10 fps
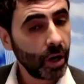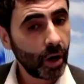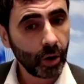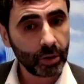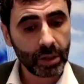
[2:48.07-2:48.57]

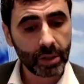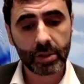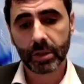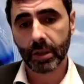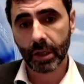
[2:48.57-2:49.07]
All
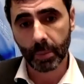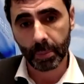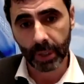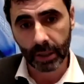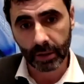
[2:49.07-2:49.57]
this
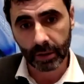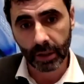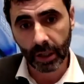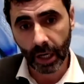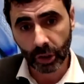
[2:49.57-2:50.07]
keeping
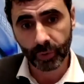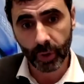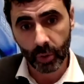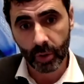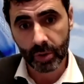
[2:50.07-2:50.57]
the cash
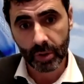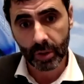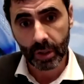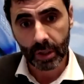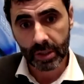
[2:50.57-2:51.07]
flow
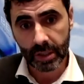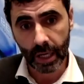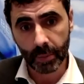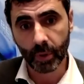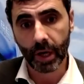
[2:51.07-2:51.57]

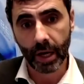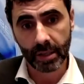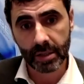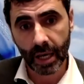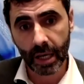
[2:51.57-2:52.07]
stable
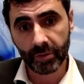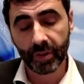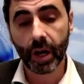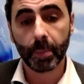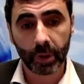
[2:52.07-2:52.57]
and
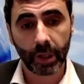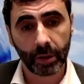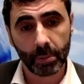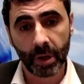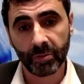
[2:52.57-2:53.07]
safe and
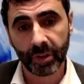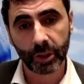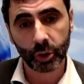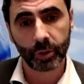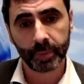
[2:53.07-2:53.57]
protected by inflation.